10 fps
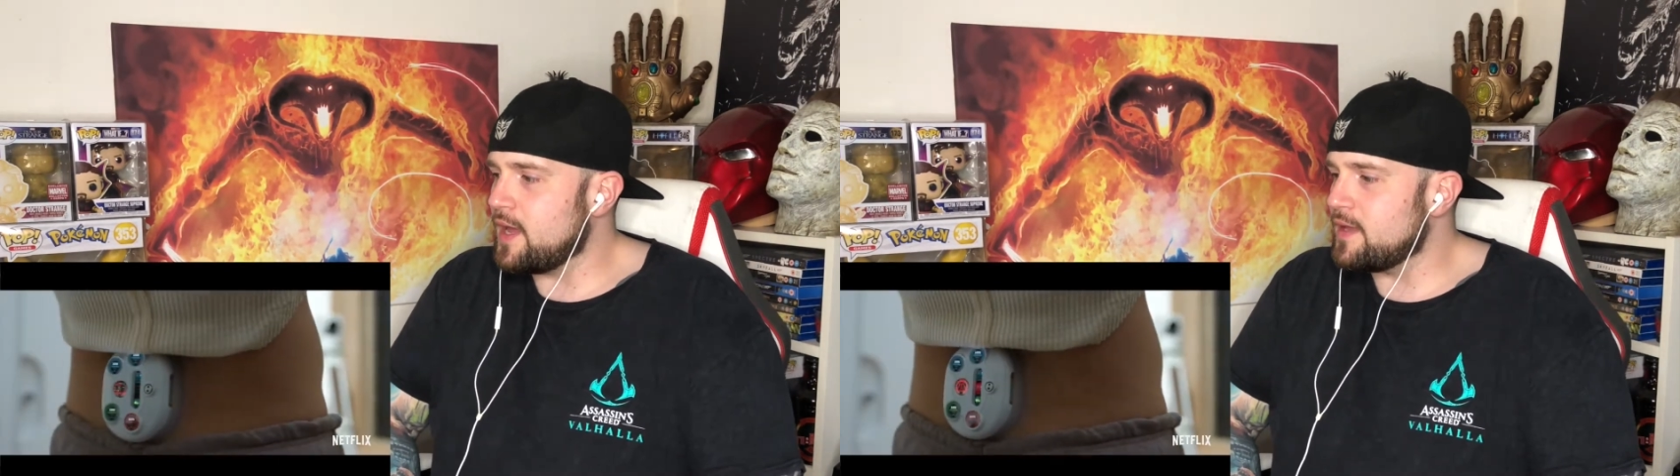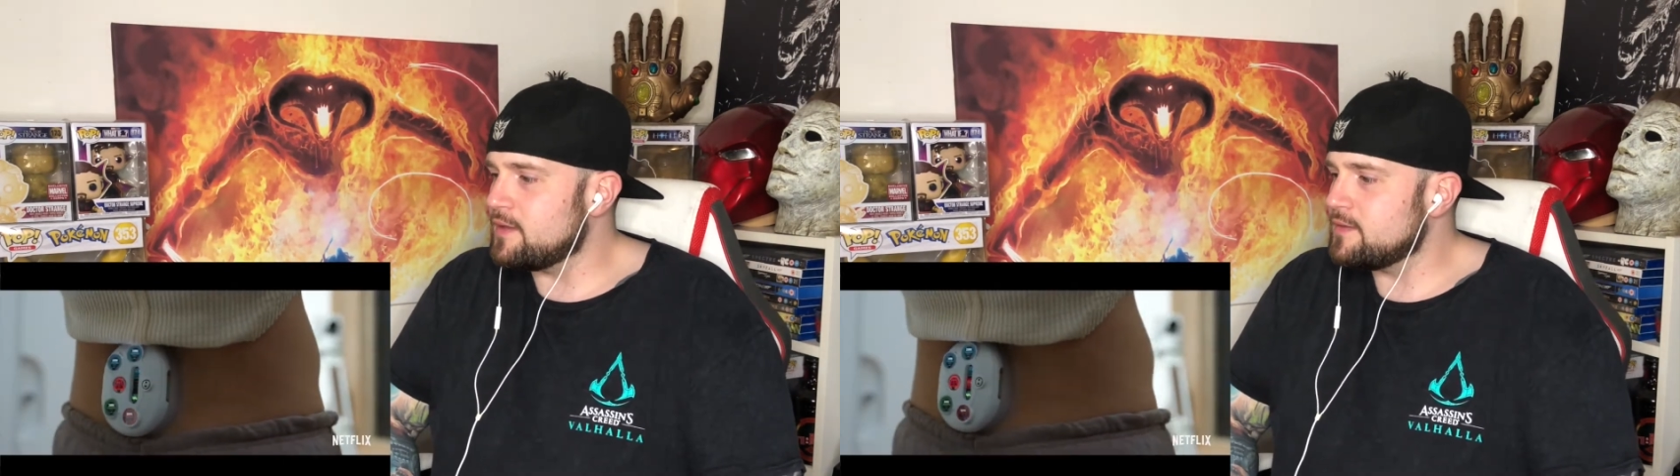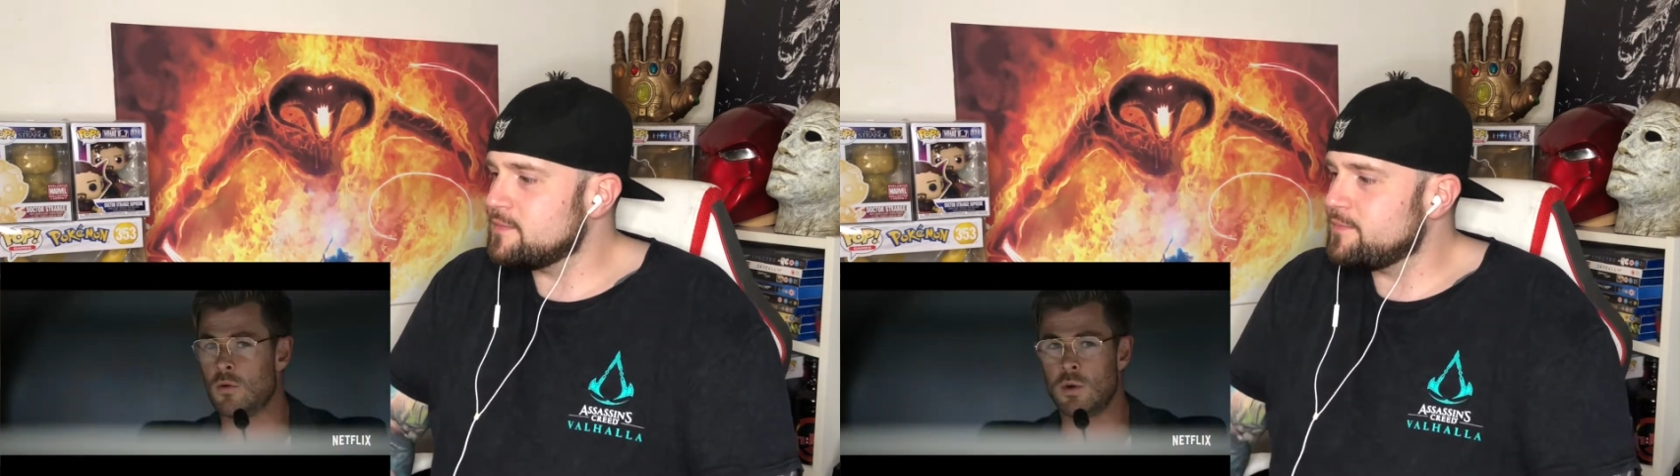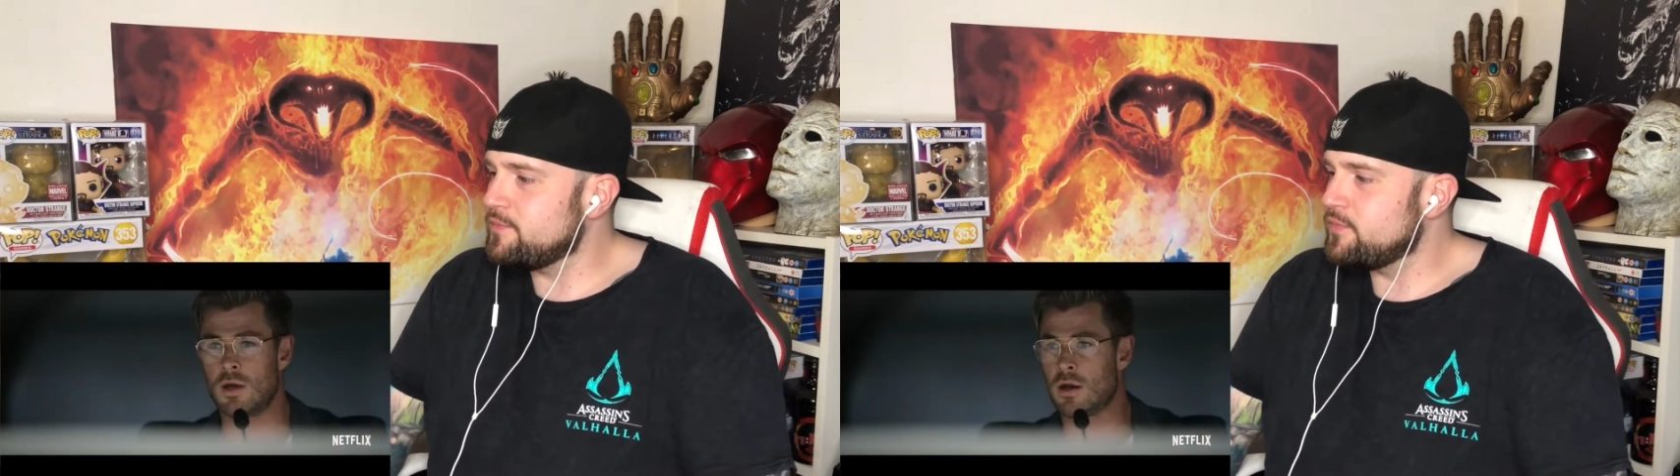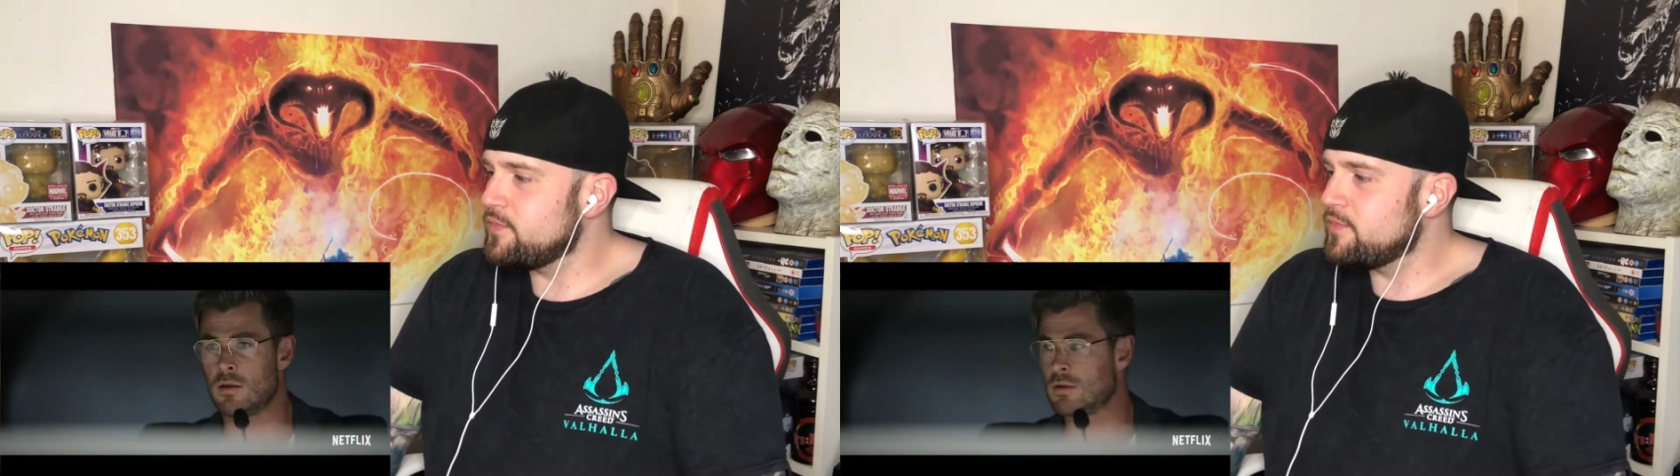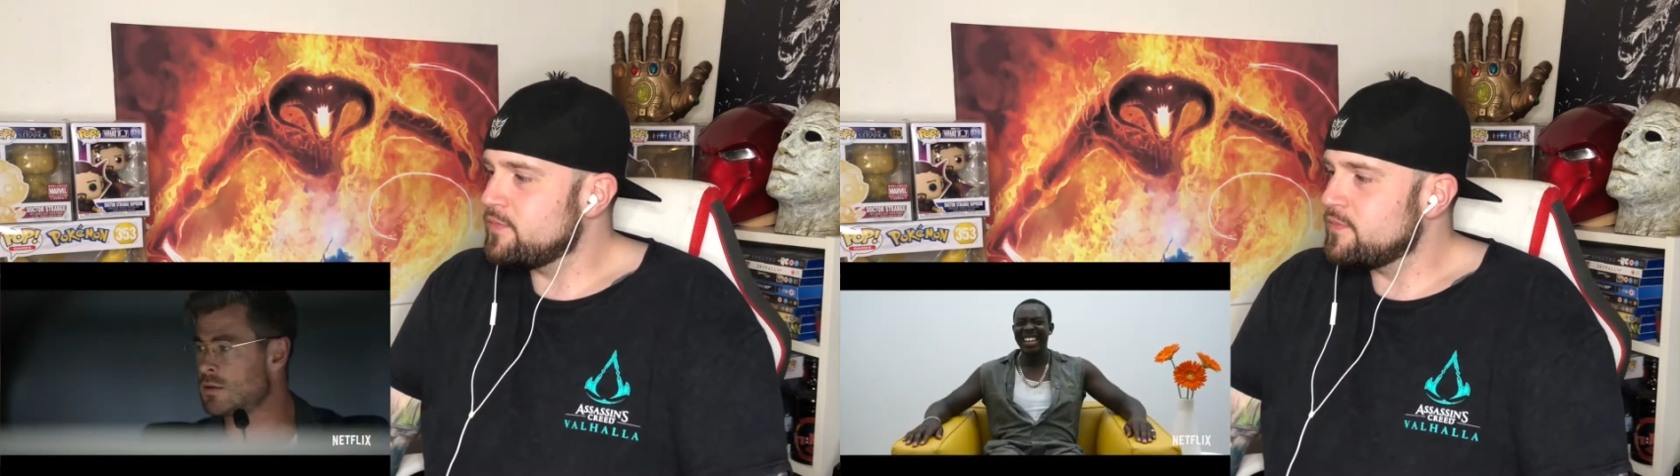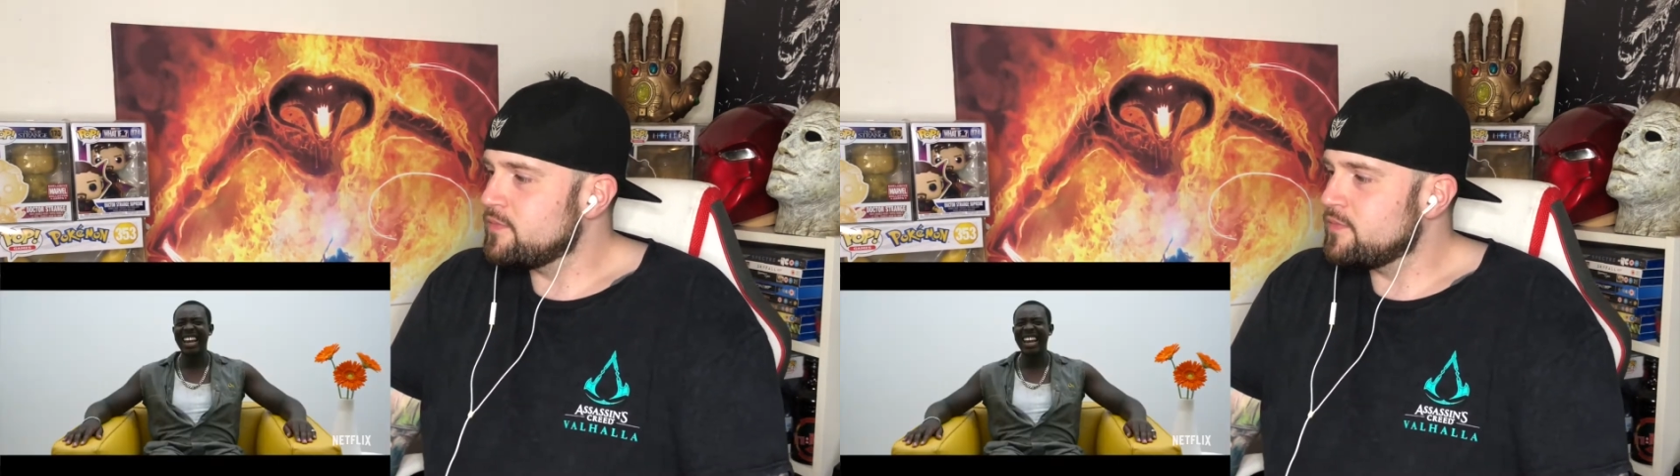alright. Are we getting this?